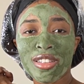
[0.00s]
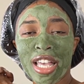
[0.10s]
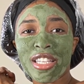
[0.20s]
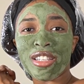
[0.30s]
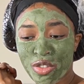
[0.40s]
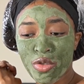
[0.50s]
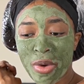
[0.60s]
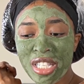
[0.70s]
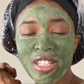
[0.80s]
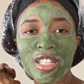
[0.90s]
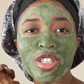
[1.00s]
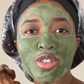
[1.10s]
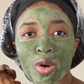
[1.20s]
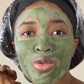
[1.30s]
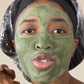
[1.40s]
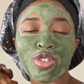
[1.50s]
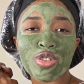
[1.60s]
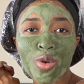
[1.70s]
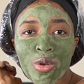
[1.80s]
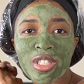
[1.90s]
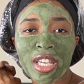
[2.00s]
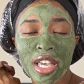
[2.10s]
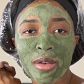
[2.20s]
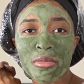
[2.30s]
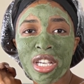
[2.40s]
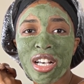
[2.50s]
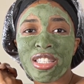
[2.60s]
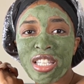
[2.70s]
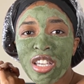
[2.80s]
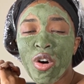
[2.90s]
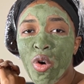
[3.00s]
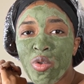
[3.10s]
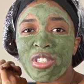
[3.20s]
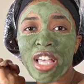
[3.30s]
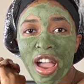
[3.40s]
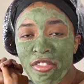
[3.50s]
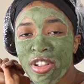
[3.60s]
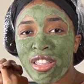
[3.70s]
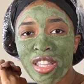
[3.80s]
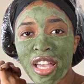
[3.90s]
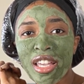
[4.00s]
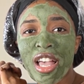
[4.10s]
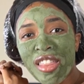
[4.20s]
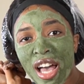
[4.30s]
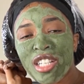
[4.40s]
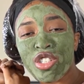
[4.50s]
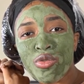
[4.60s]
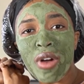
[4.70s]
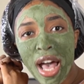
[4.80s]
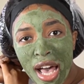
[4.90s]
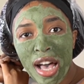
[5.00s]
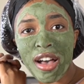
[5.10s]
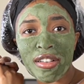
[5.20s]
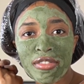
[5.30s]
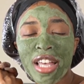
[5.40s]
Like, you basically sold your soul to him because he owns everything that you have.